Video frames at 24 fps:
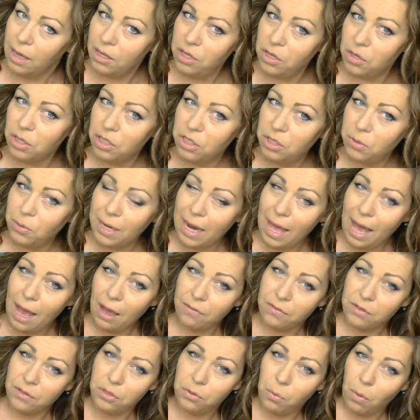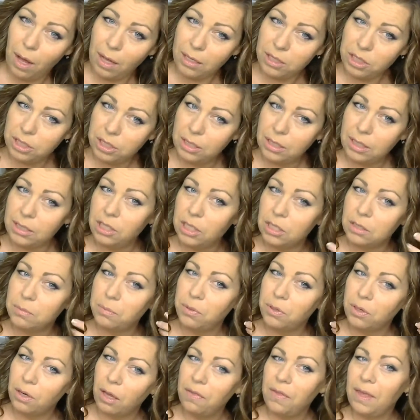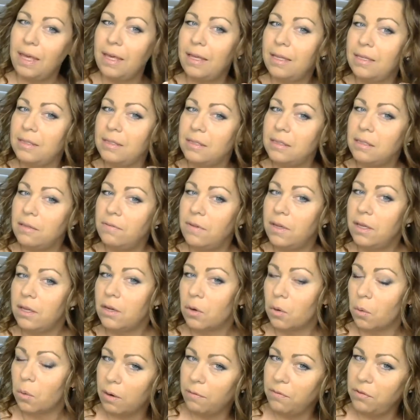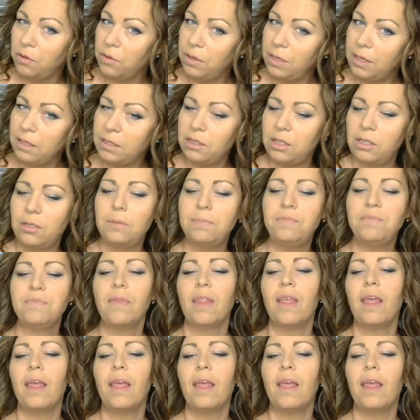You can do it after you wash it and just put it on the ends of it or wherever you need to.